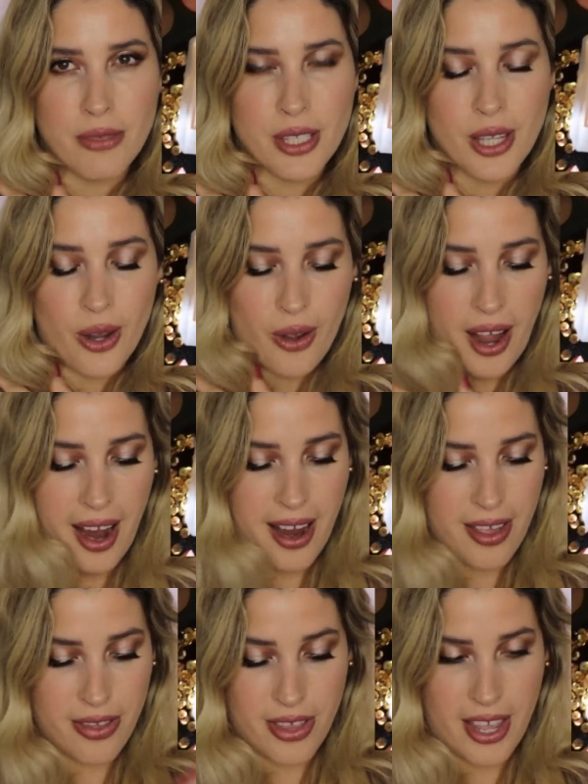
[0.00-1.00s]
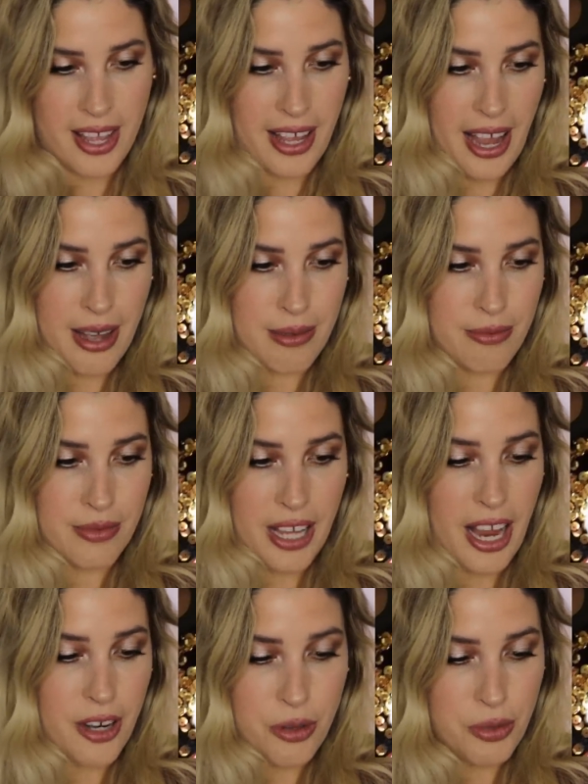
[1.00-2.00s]
So I think I'm
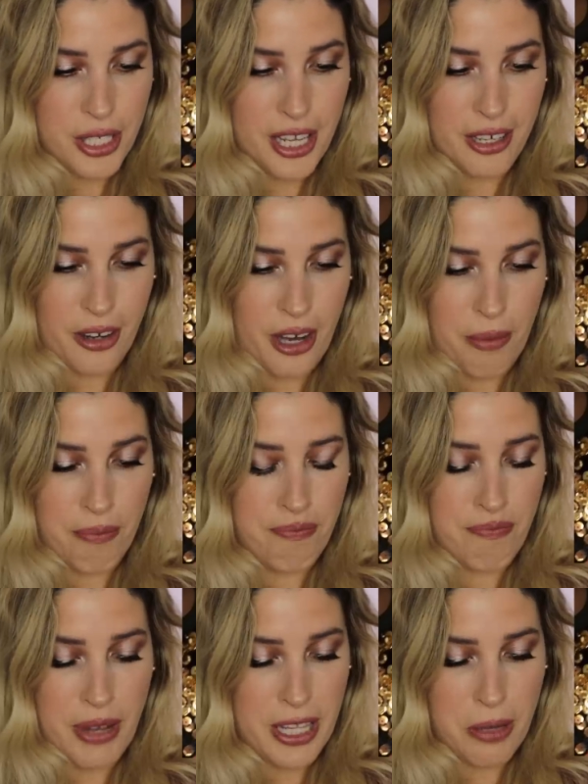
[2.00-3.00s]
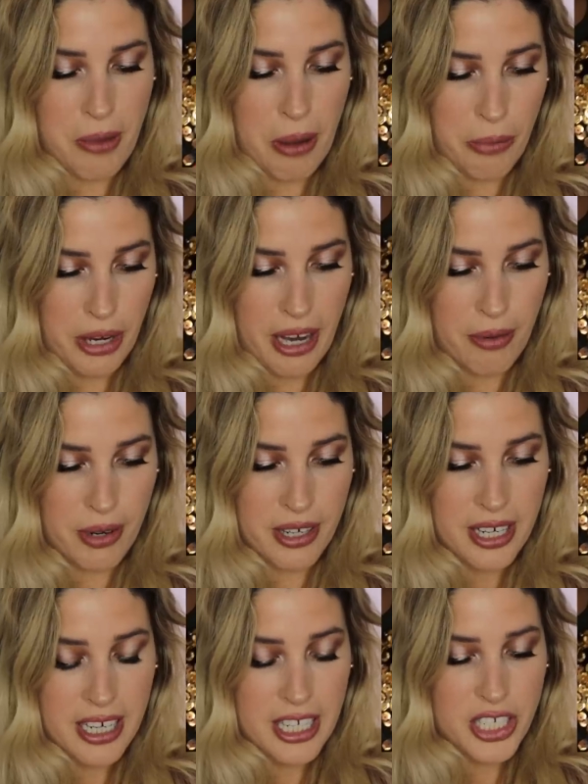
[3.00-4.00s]
100% gonna pick them up
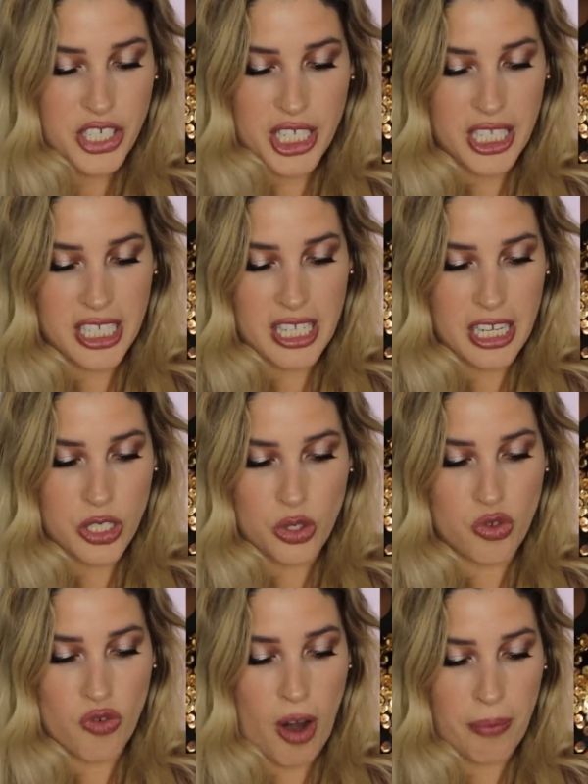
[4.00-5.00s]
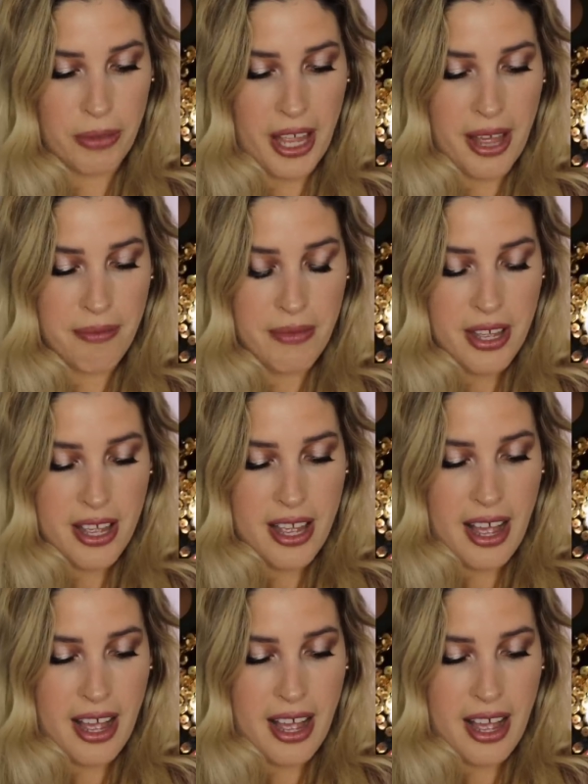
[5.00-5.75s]
whenever she decides to drop them.